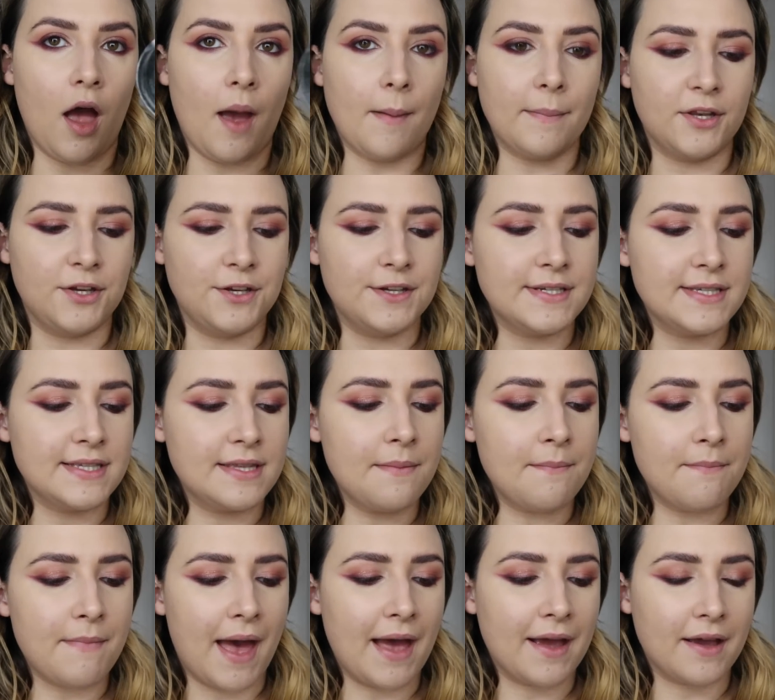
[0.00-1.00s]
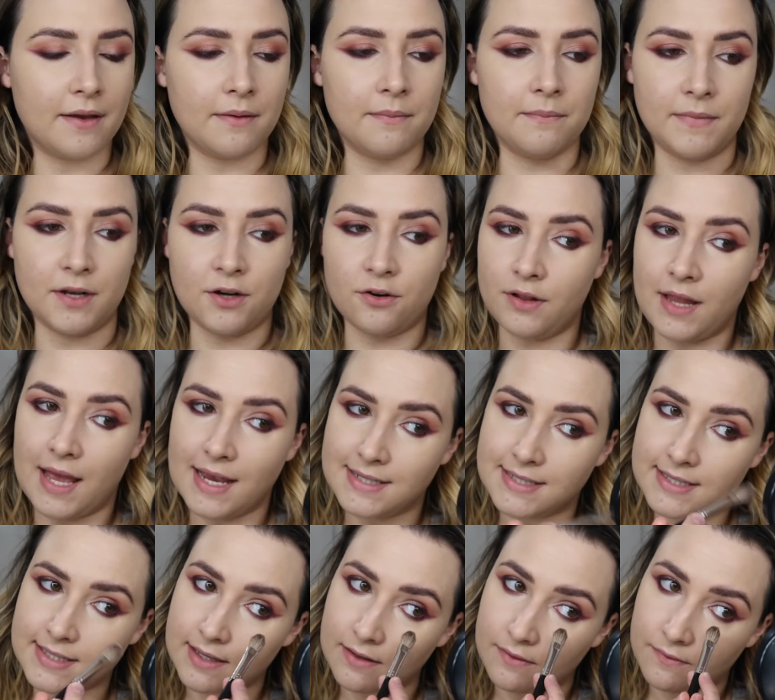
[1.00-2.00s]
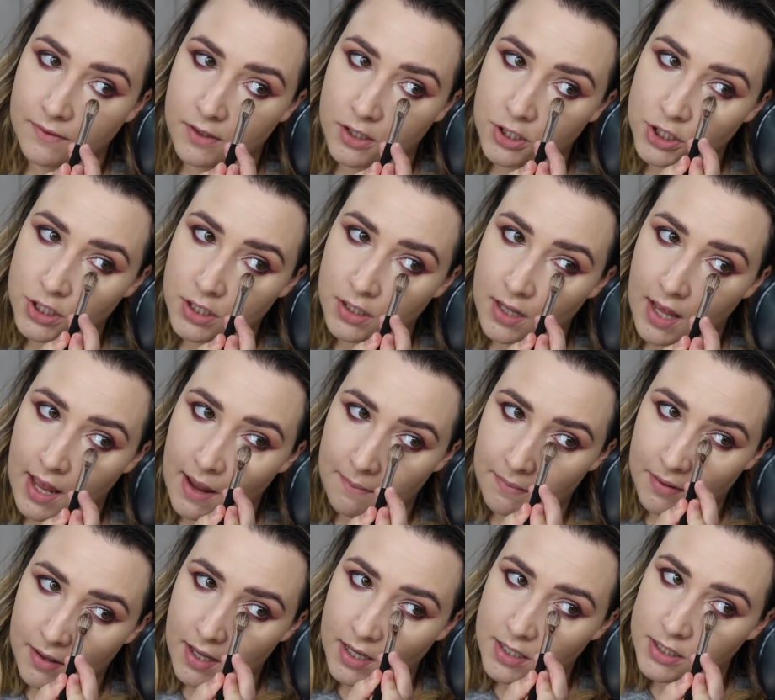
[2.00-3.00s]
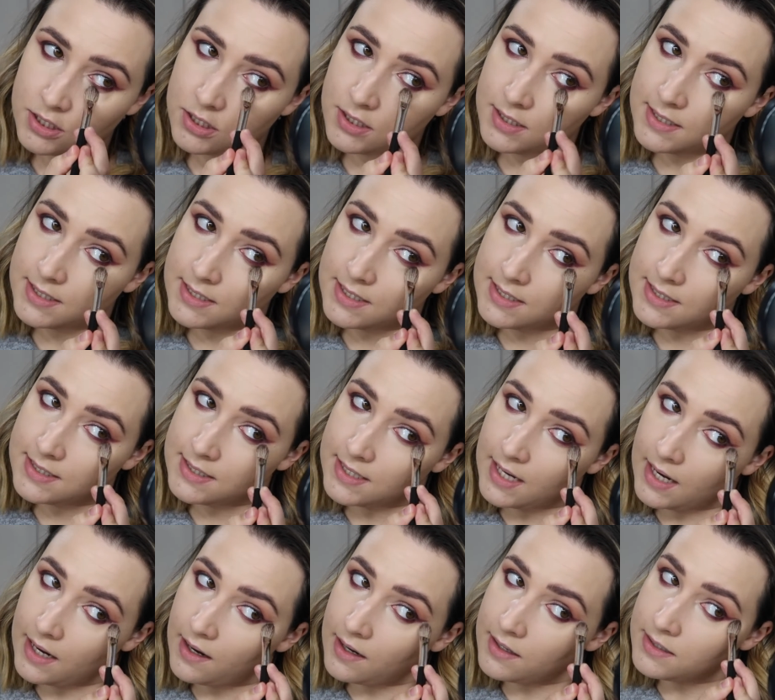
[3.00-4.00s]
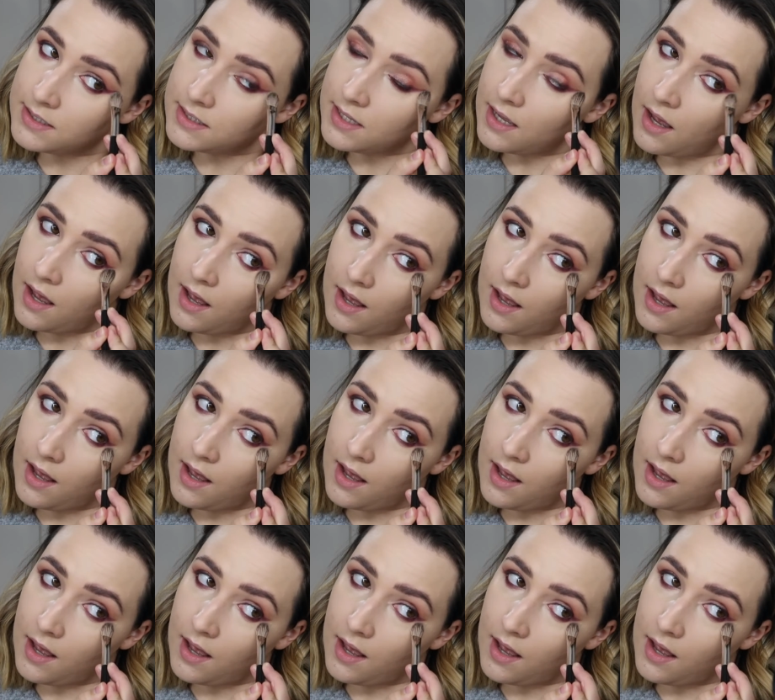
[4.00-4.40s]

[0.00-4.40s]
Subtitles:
I'm gonna use the MAC Mineralized Skin Finishing Light Plus just to set under the